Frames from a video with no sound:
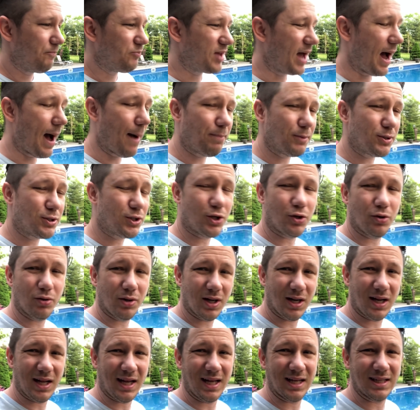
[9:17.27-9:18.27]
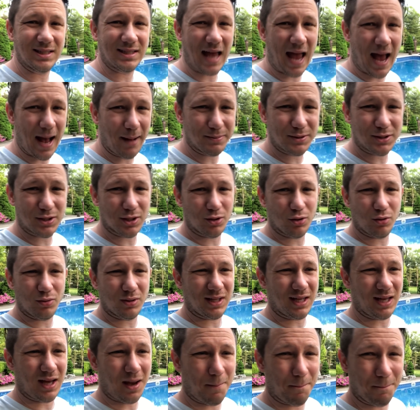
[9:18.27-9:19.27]
the opportunity is
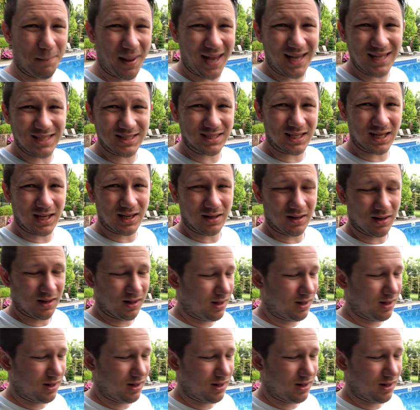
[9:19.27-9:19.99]
absolutely amazing.